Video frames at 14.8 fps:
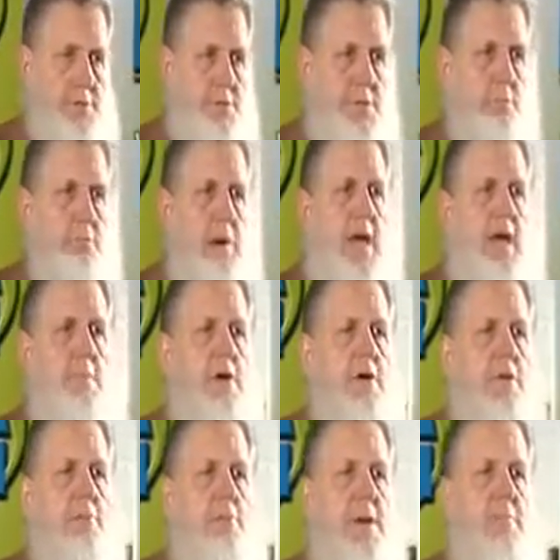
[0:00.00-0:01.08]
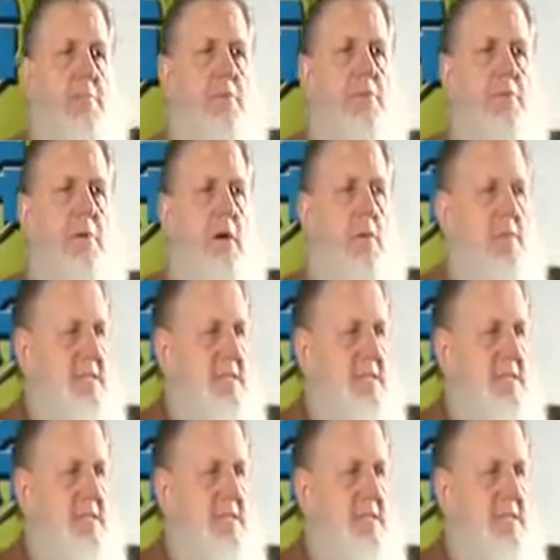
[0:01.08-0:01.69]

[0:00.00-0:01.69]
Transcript: to blame other people for our